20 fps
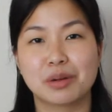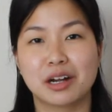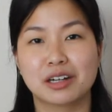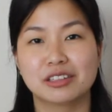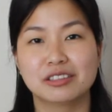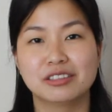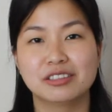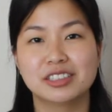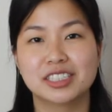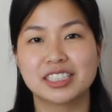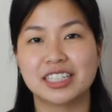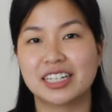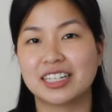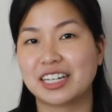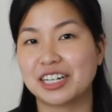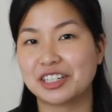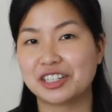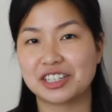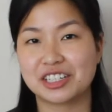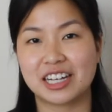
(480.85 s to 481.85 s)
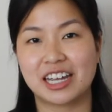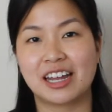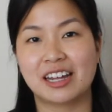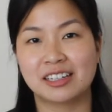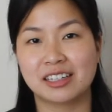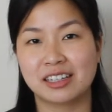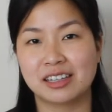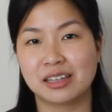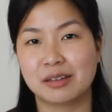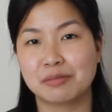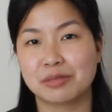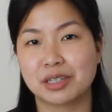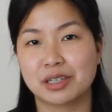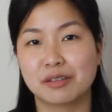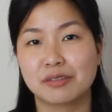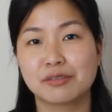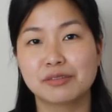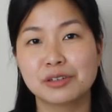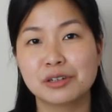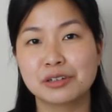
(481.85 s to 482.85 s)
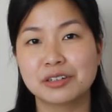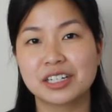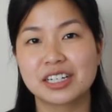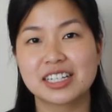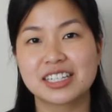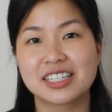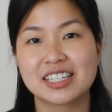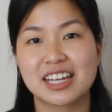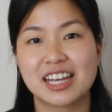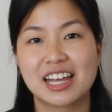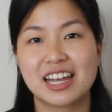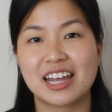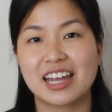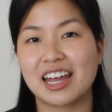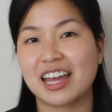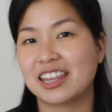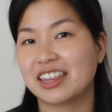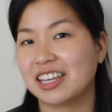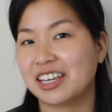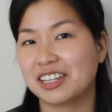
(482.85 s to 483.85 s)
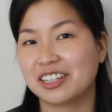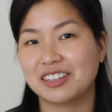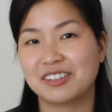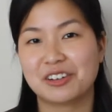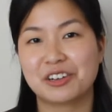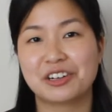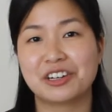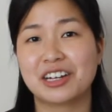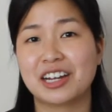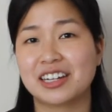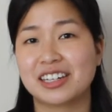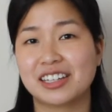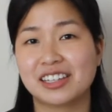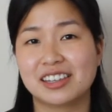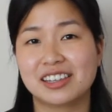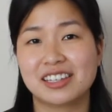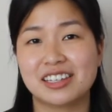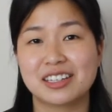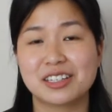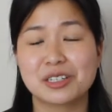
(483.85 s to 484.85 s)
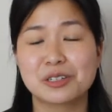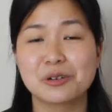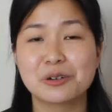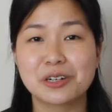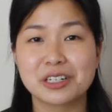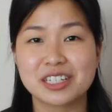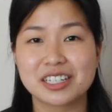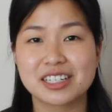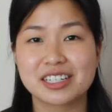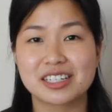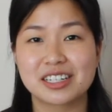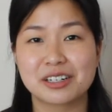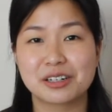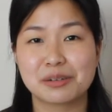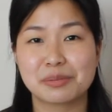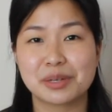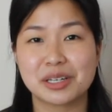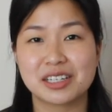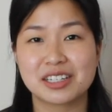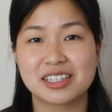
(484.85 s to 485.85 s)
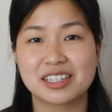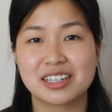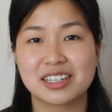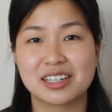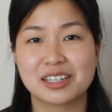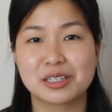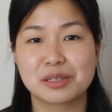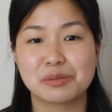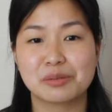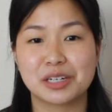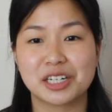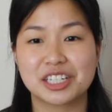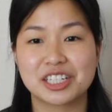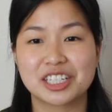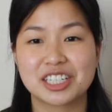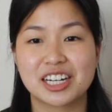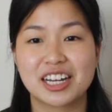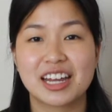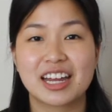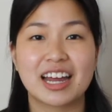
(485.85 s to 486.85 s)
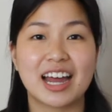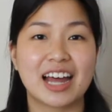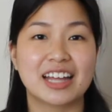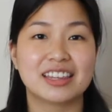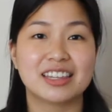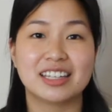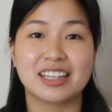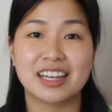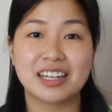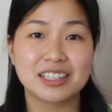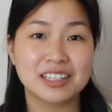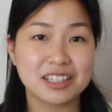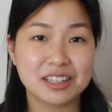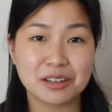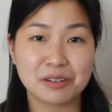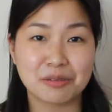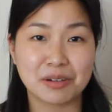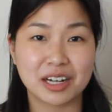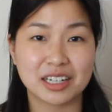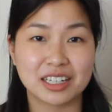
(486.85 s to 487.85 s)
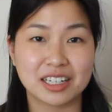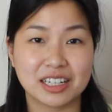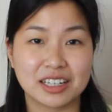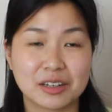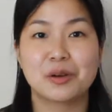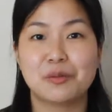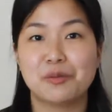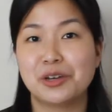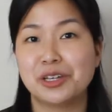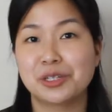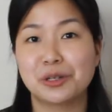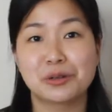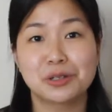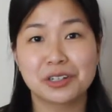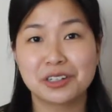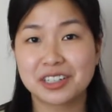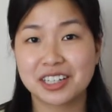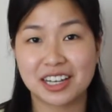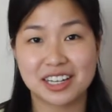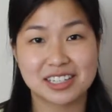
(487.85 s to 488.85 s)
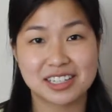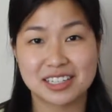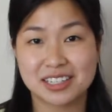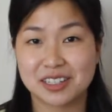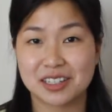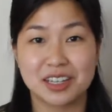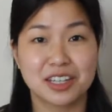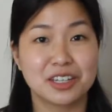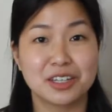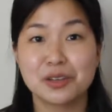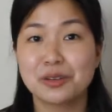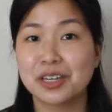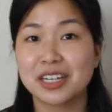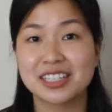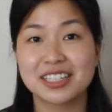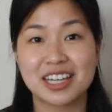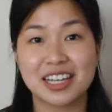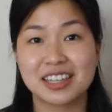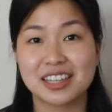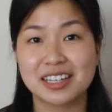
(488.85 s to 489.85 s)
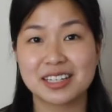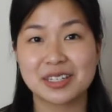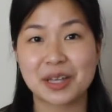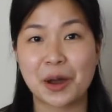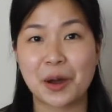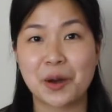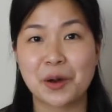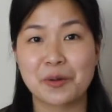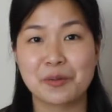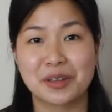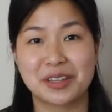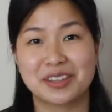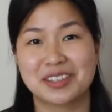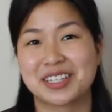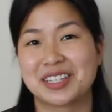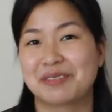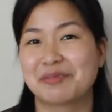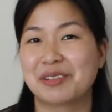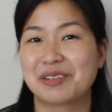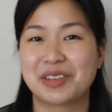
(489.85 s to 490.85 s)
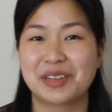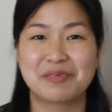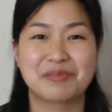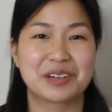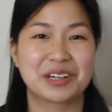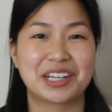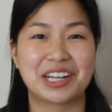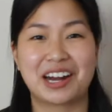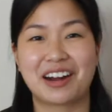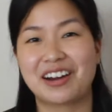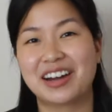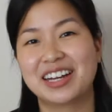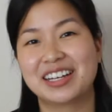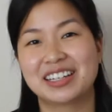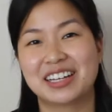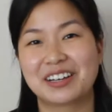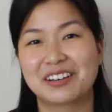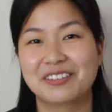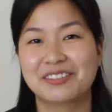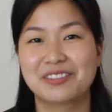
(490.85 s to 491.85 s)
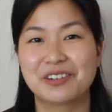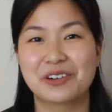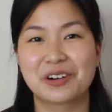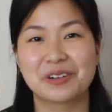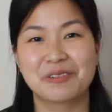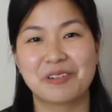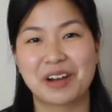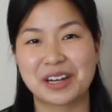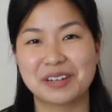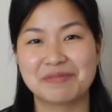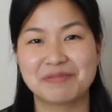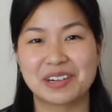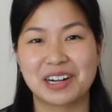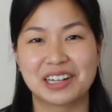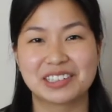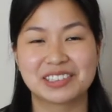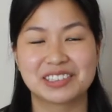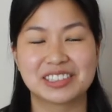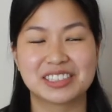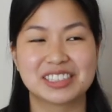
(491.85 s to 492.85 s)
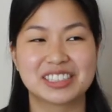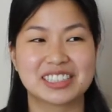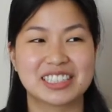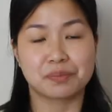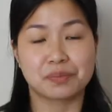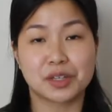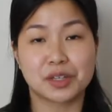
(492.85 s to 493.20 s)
bottles, and I just handed them to the florist, and they created these gorgeous centerpieces, which at the end of the wedding, we told our guests, you can take these home, and some of them were carrying like 4 wine bottles.